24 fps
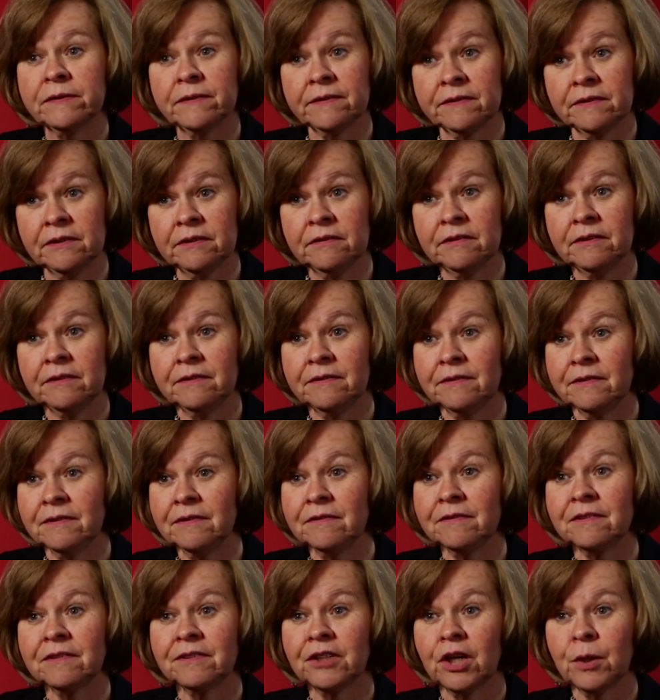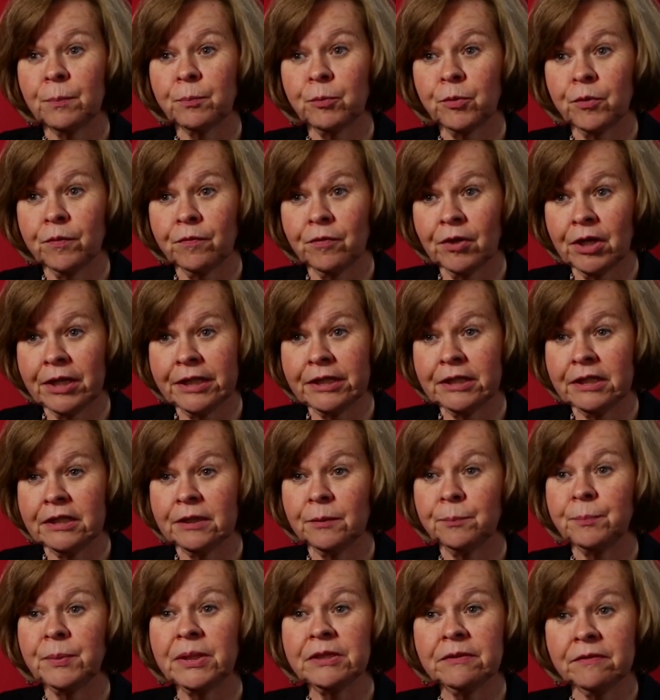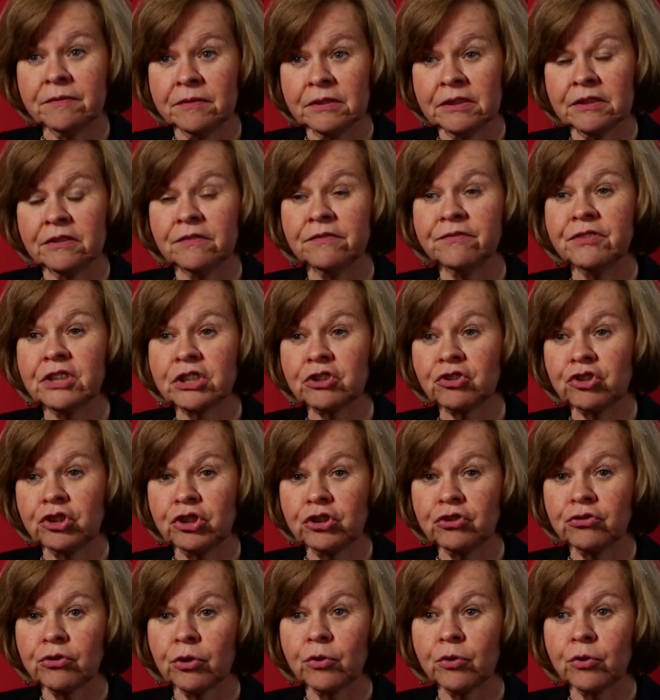when CDC stopped providing basic infection